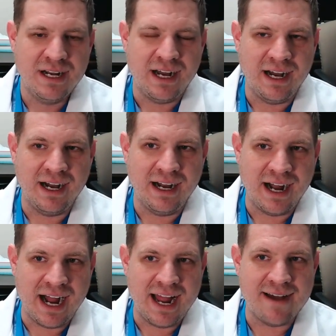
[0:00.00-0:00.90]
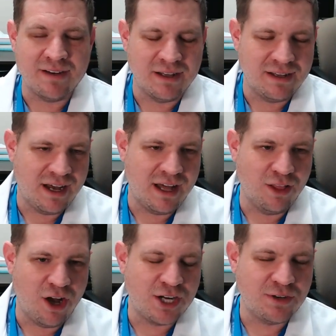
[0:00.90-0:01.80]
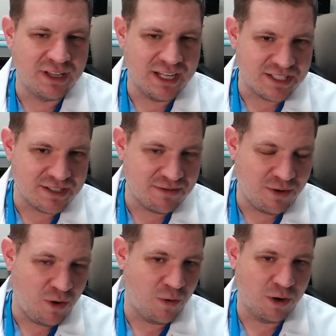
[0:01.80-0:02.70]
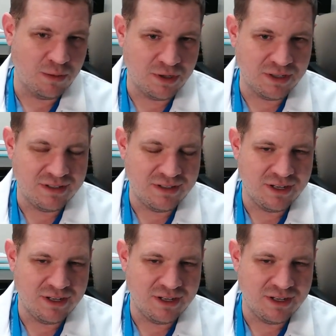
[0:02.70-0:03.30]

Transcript: Uh, I have a, a laundry list of horrible